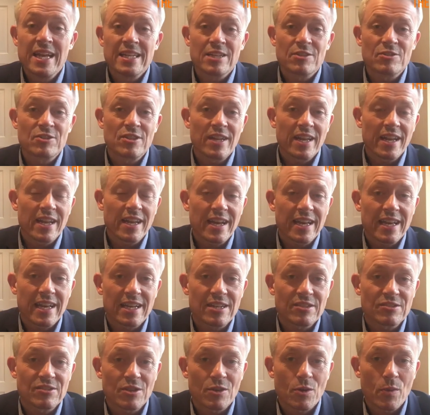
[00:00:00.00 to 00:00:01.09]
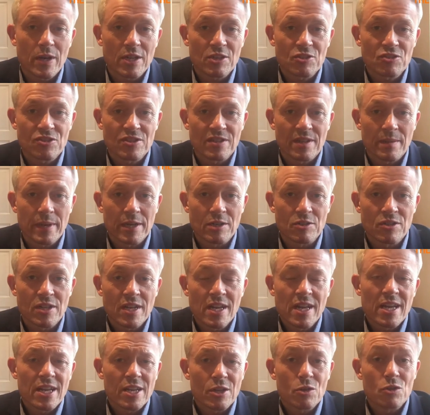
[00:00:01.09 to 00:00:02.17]
Now today I asked a question about,
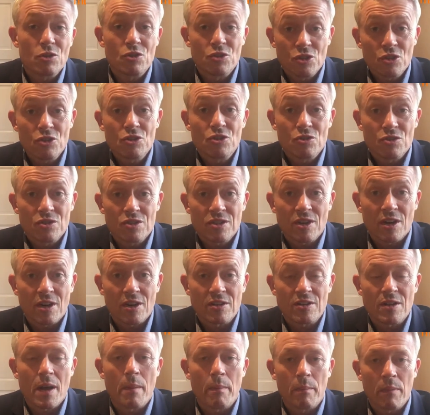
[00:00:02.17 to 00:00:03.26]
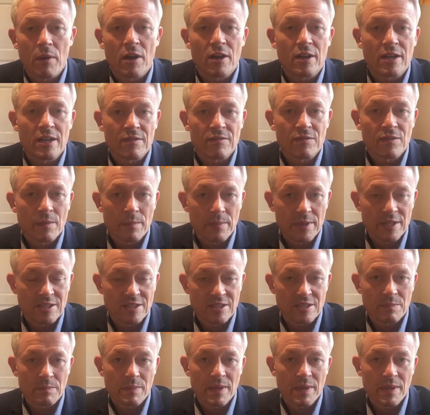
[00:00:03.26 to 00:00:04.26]
you know, should you start a blogging for business?